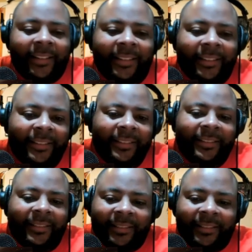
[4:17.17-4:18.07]

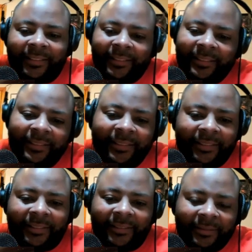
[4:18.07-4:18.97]

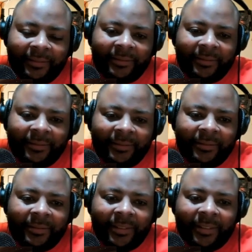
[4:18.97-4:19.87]

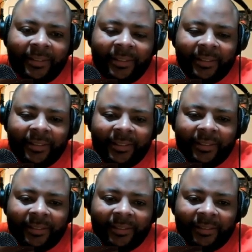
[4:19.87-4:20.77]

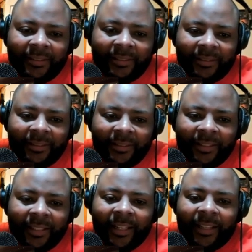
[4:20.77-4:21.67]

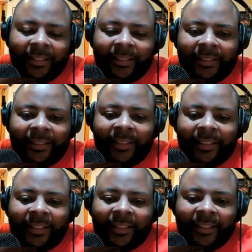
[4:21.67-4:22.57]

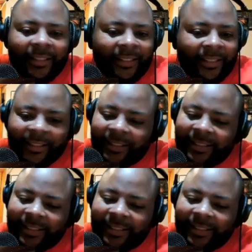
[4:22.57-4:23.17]
The person shown says nothing.